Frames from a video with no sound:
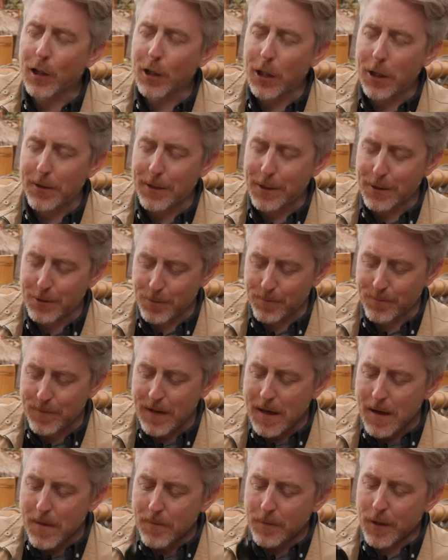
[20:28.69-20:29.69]
Hilarious.
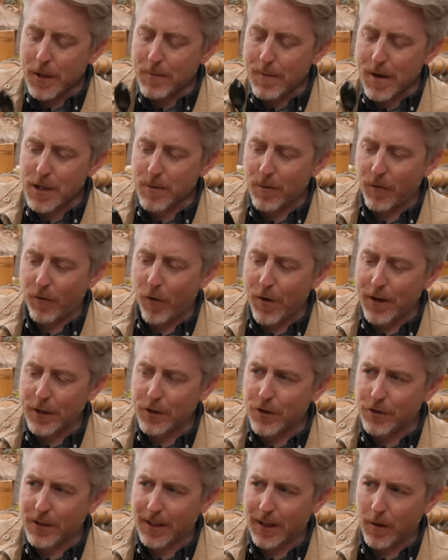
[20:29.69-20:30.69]
Now, you mentioned before you
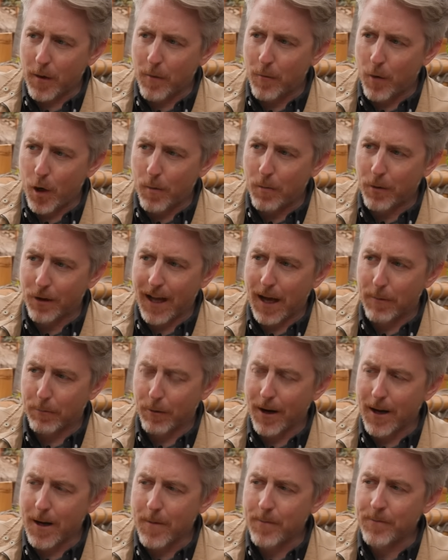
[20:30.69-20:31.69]
can do this like on the mobile app,
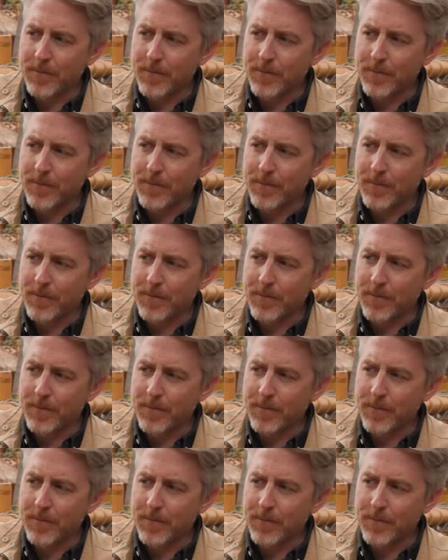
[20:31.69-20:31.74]
right?